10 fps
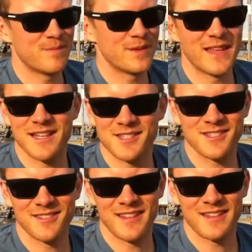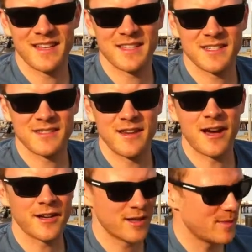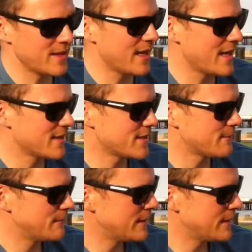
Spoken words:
But that's not going to be the case.